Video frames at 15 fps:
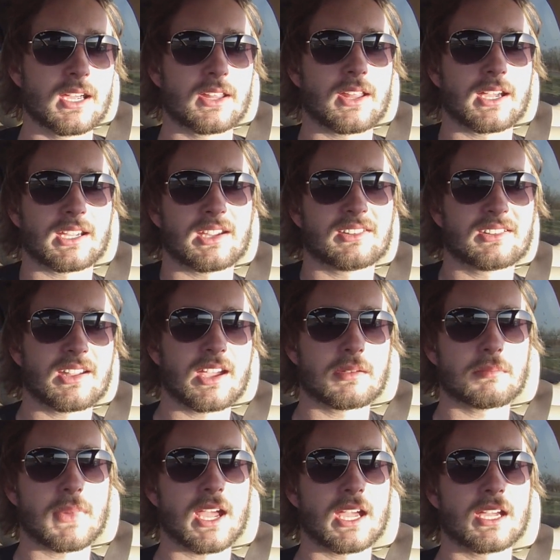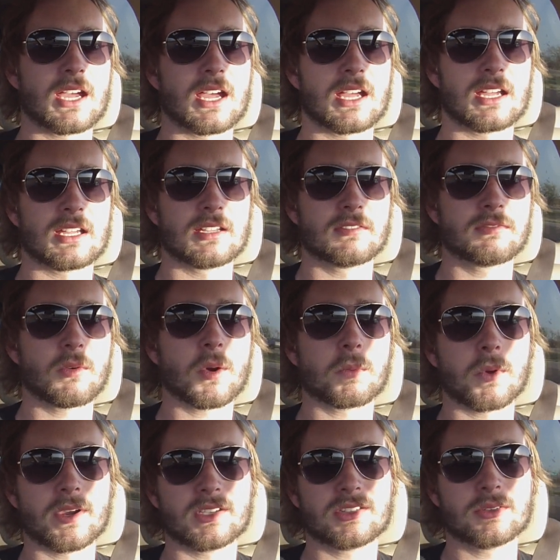Like I said, my
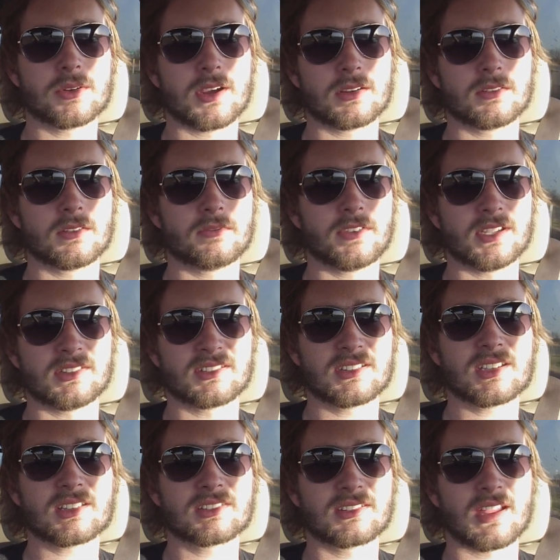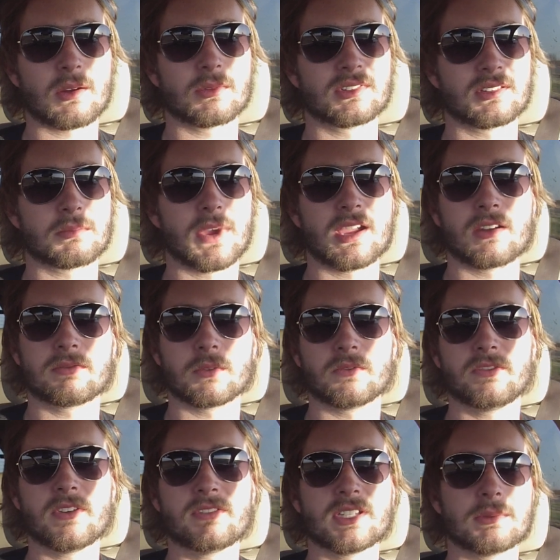4.2 V6 that was in my
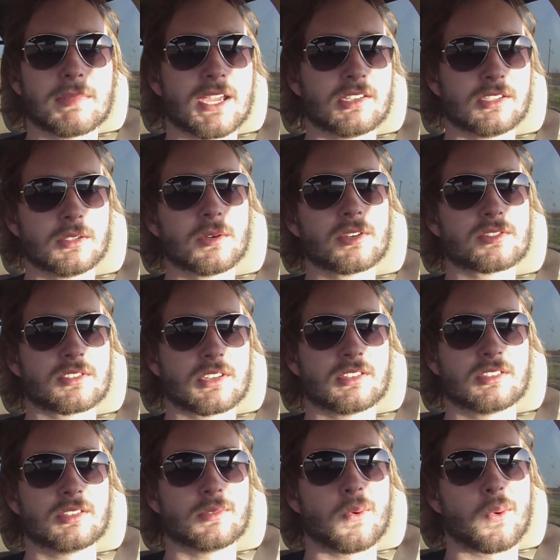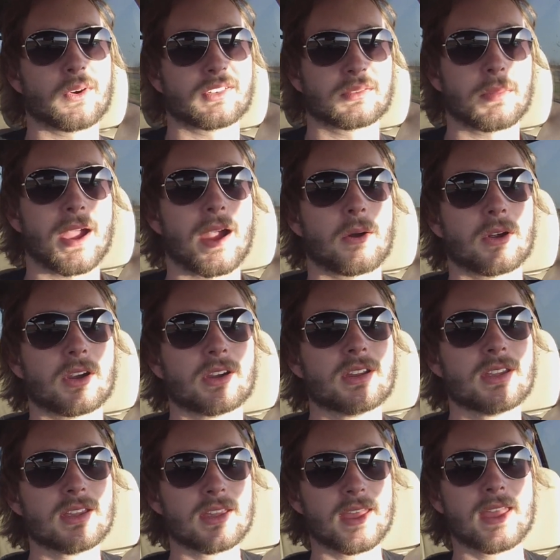F-150 made 202 horsepower
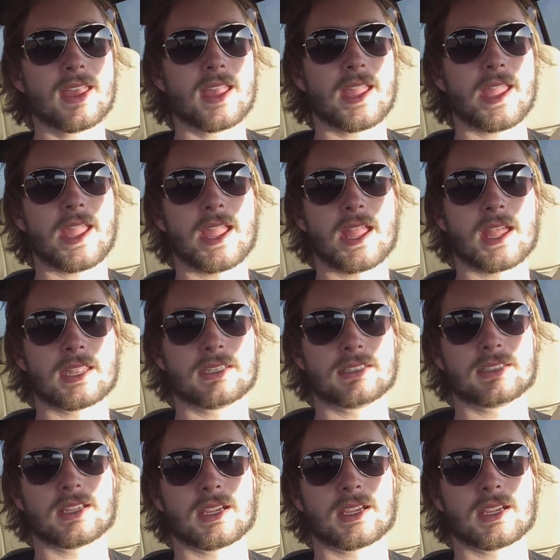and